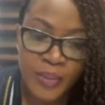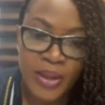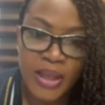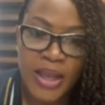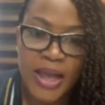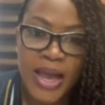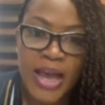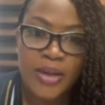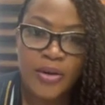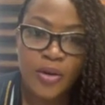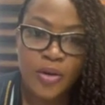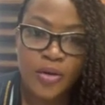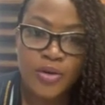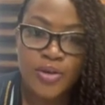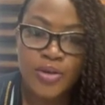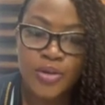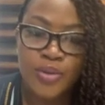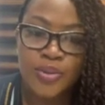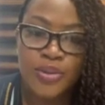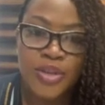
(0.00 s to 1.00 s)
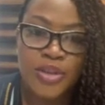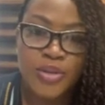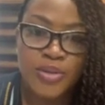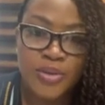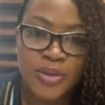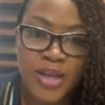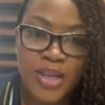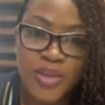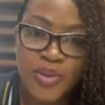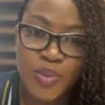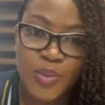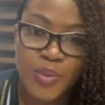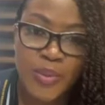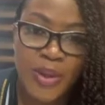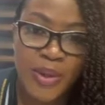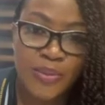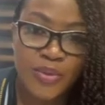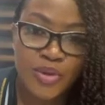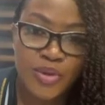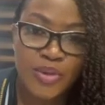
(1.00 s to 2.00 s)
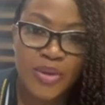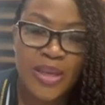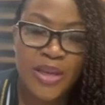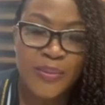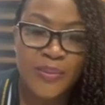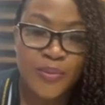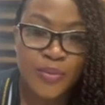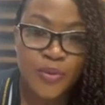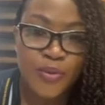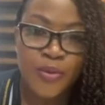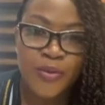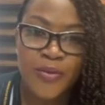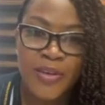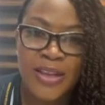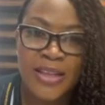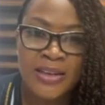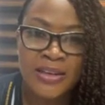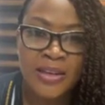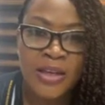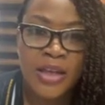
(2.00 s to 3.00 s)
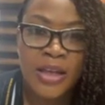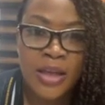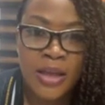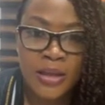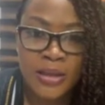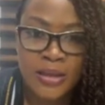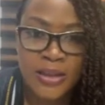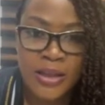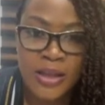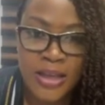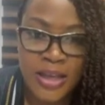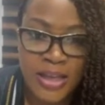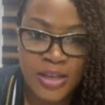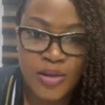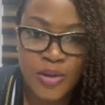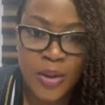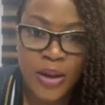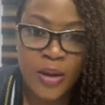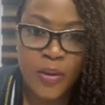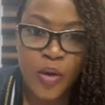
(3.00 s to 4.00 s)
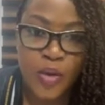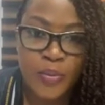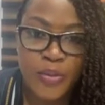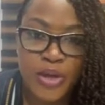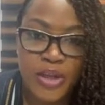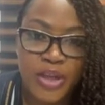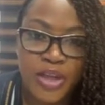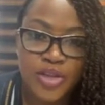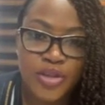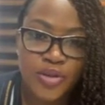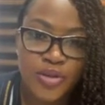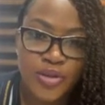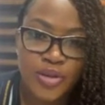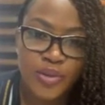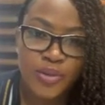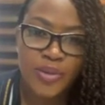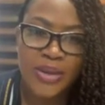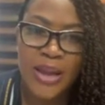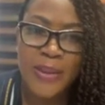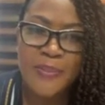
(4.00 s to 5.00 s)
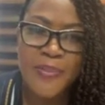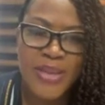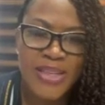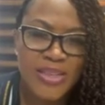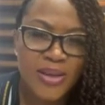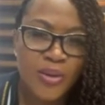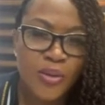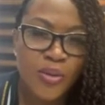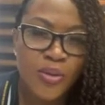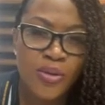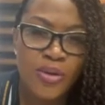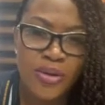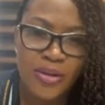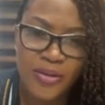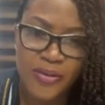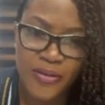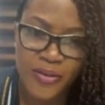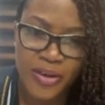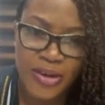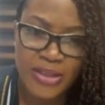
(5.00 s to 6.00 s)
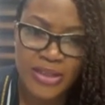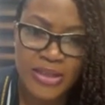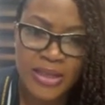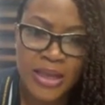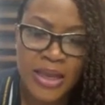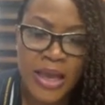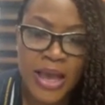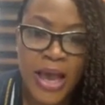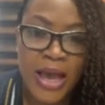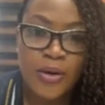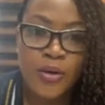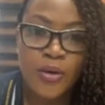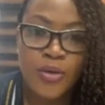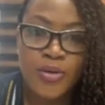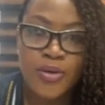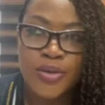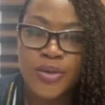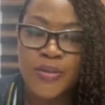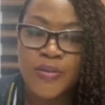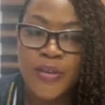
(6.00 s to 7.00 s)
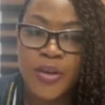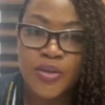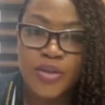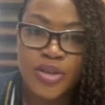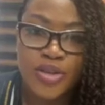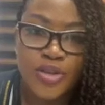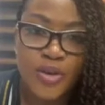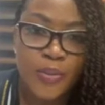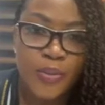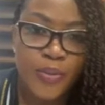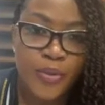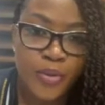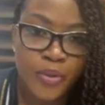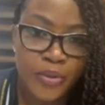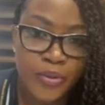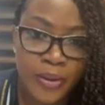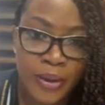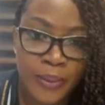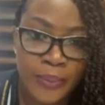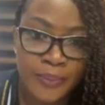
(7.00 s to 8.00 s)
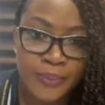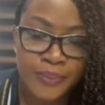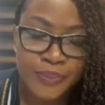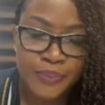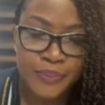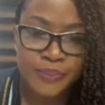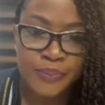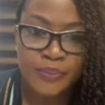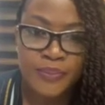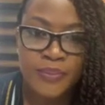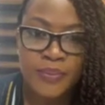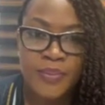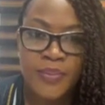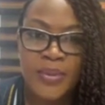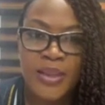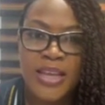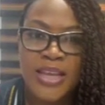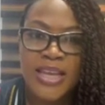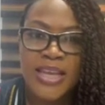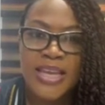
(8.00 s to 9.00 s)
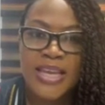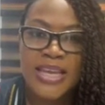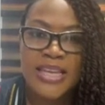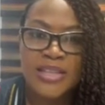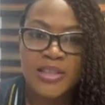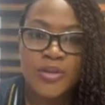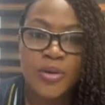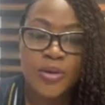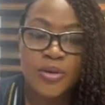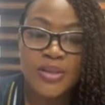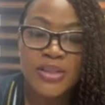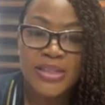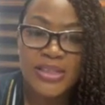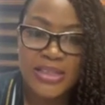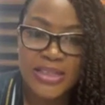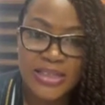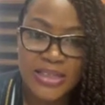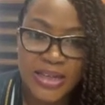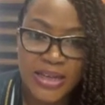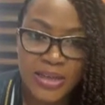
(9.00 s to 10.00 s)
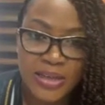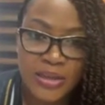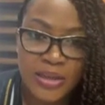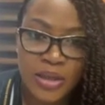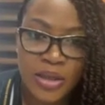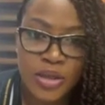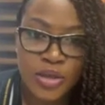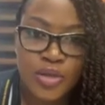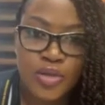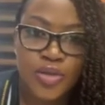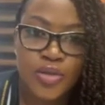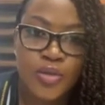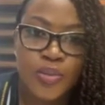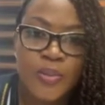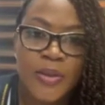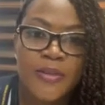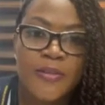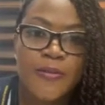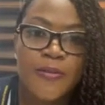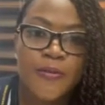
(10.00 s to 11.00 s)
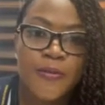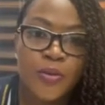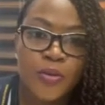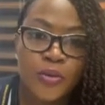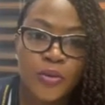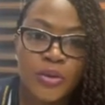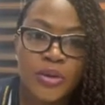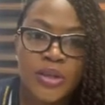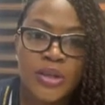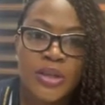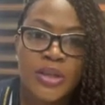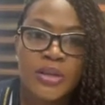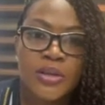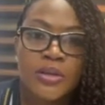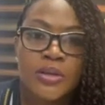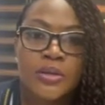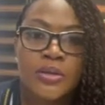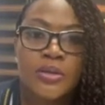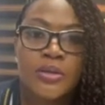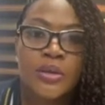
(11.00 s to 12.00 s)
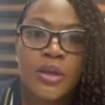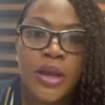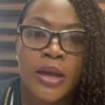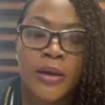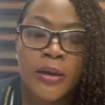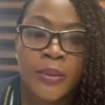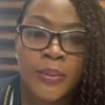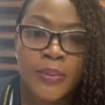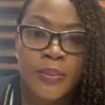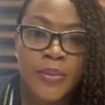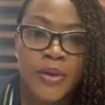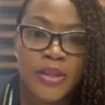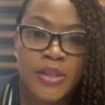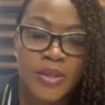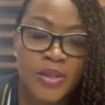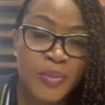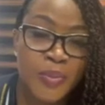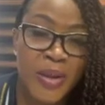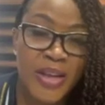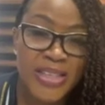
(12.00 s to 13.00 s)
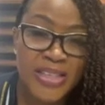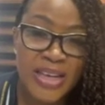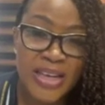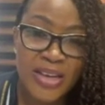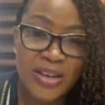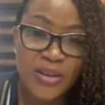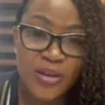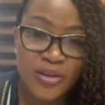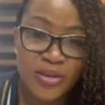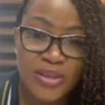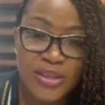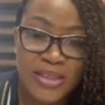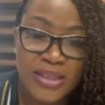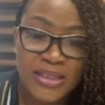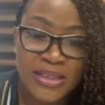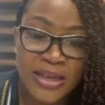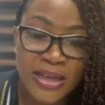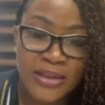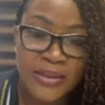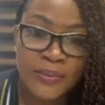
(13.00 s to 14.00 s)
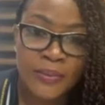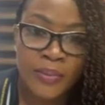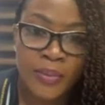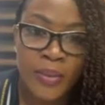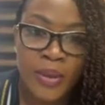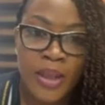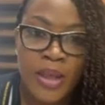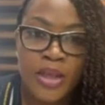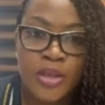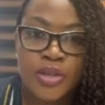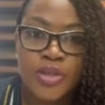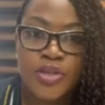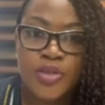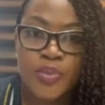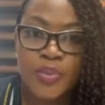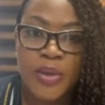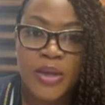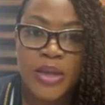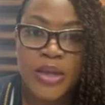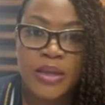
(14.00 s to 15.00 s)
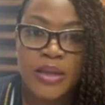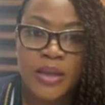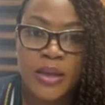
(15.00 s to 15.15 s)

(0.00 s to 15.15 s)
And also, the students will be able to improve in his or her communication school and meet a whole lot of friends. And also, the foundation program is considered to be full, it is practically considered to be,